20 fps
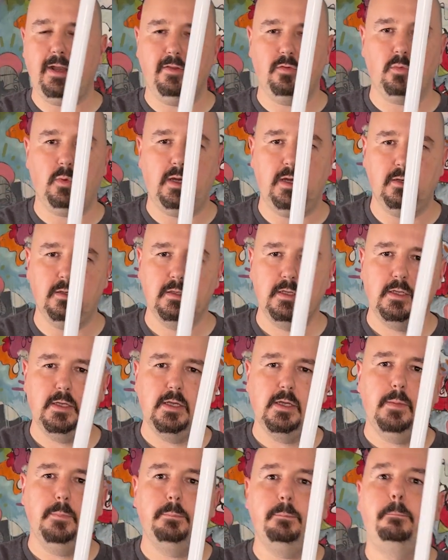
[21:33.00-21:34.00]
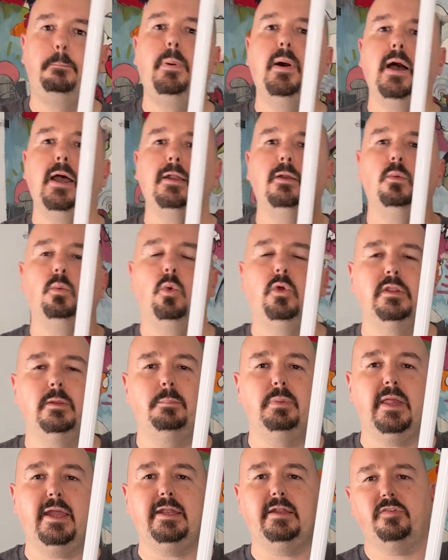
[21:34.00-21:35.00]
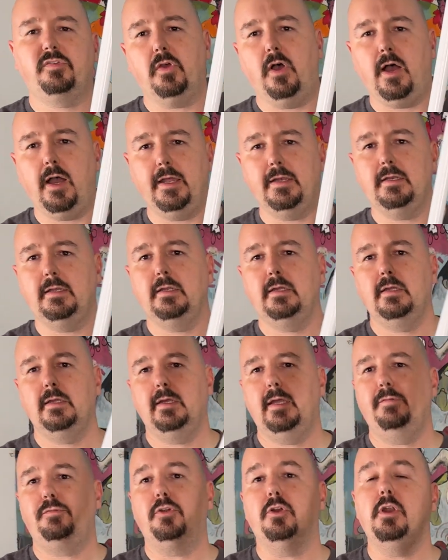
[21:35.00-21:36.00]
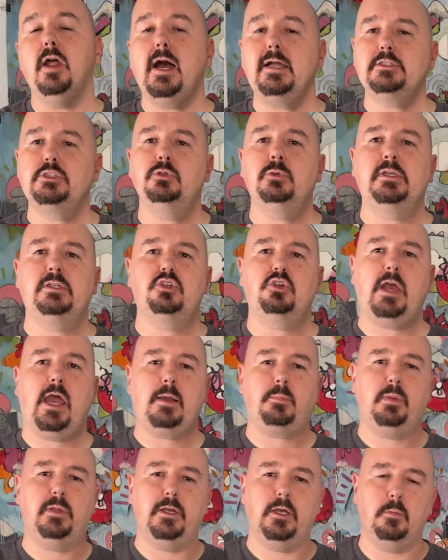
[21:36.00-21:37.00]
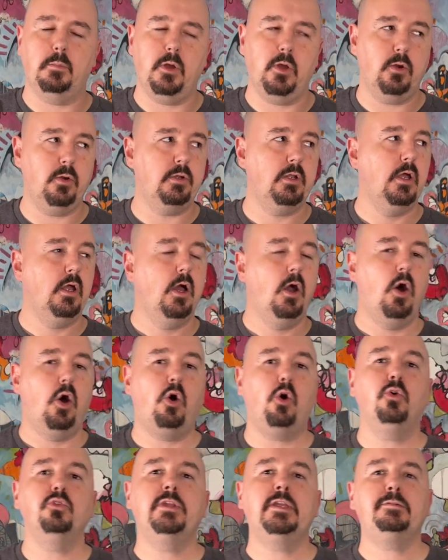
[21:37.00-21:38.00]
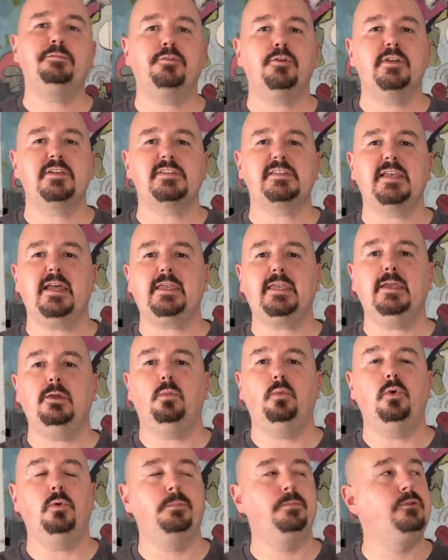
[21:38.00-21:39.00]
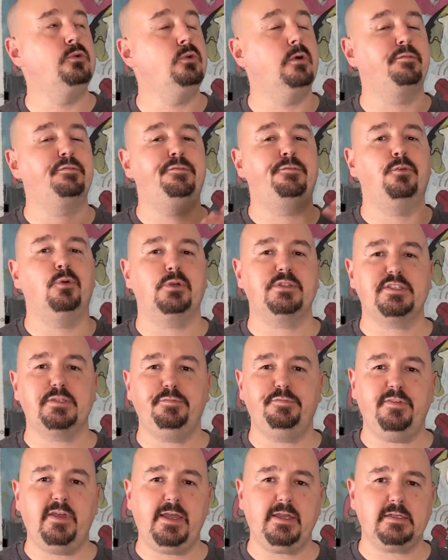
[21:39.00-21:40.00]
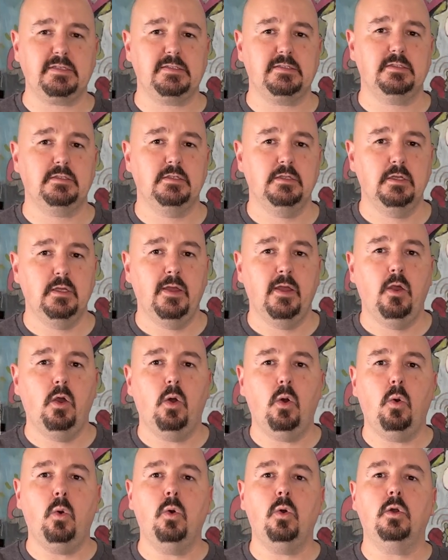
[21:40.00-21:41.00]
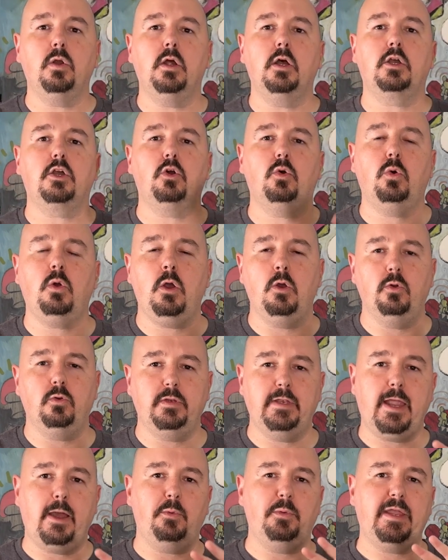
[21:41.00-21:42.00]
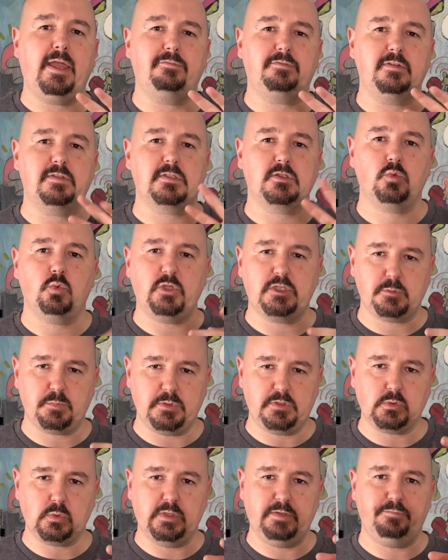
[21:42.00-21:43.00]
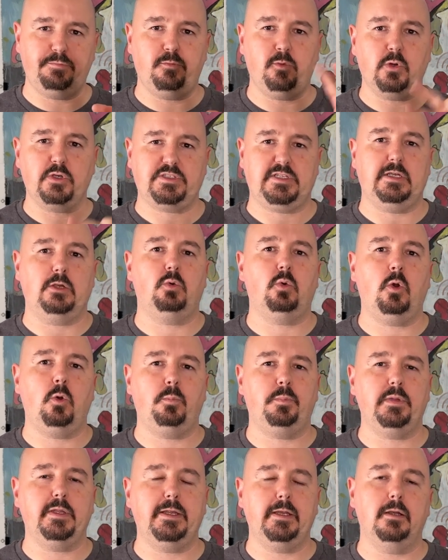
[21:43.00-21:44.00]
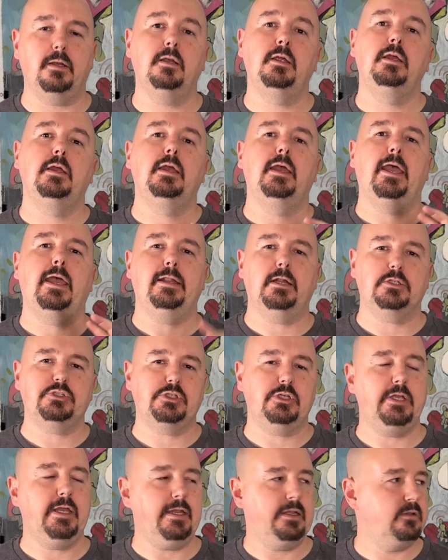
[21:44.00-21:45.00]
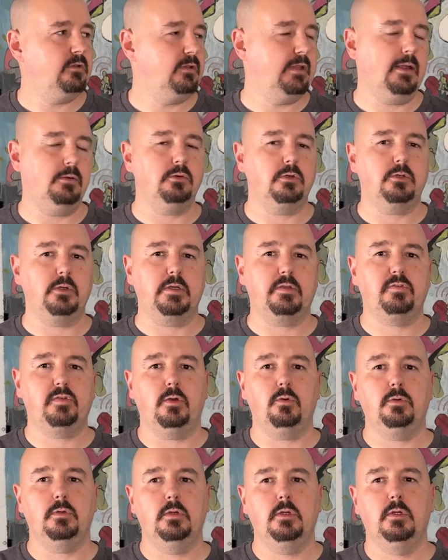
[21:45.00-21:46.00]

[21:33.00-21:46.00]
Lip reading: as well. But when the blade is on, if you're not doing track player mode, holding for a second will do a force effect or a quote. Now we have to switch between force and quote player, and I'll show you how to do that real quick. So